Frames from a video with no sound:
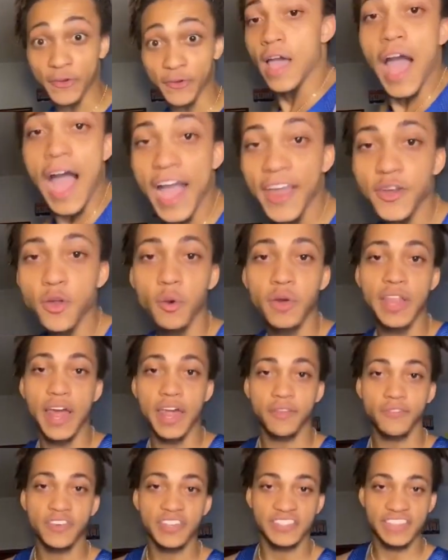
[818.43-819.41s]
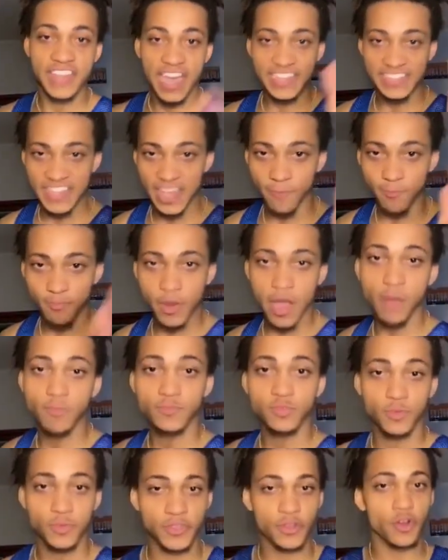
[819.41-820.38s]
I know a lot of us guys have problems
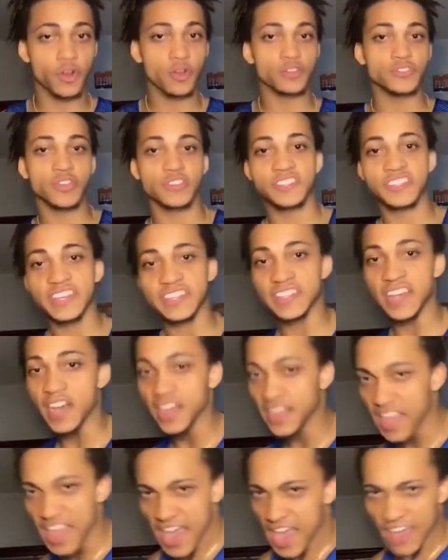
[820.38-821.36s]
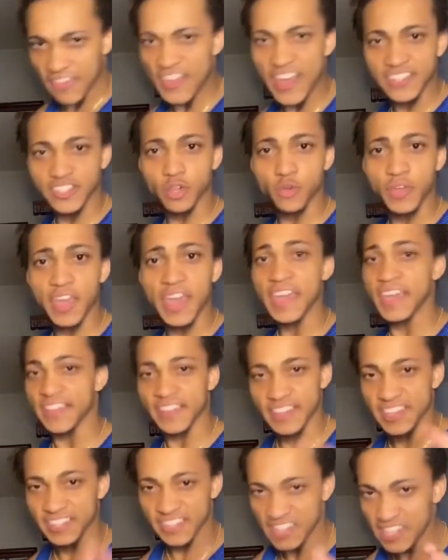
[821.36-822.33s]
with girls on TikTok, and that's okay,
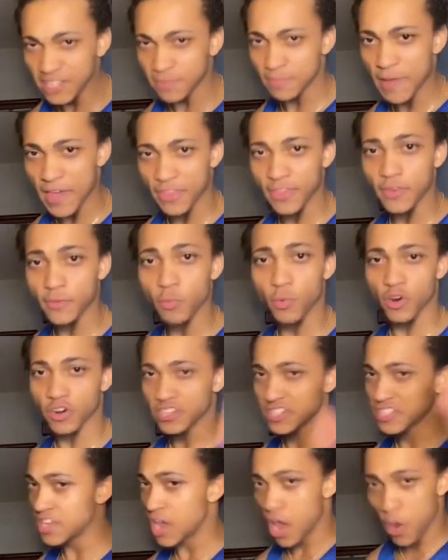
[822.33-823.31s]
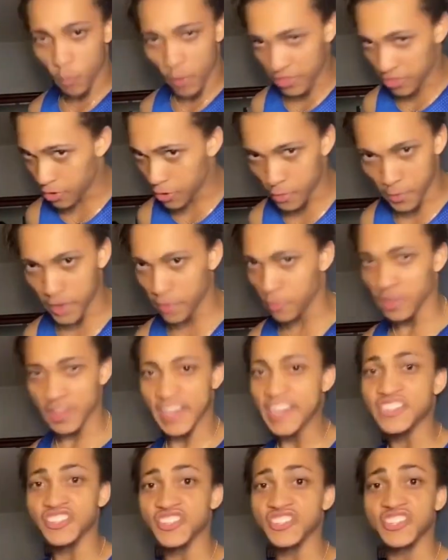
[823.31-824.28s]
because this method works whether you're in a
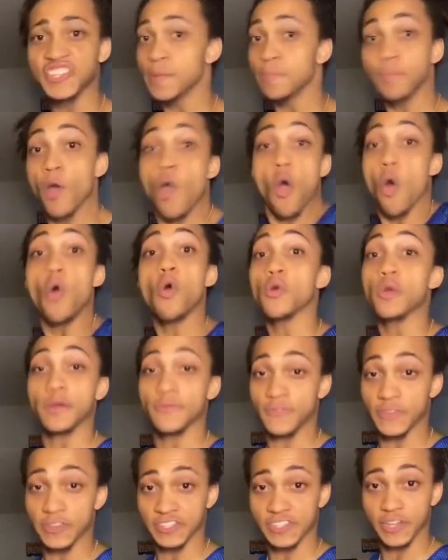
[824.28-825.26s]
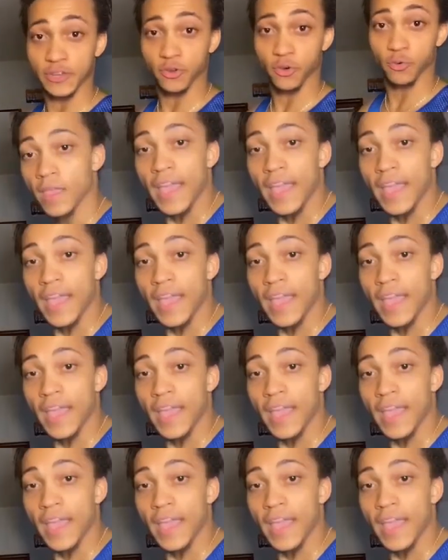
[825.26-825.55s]
relationship or if you're single.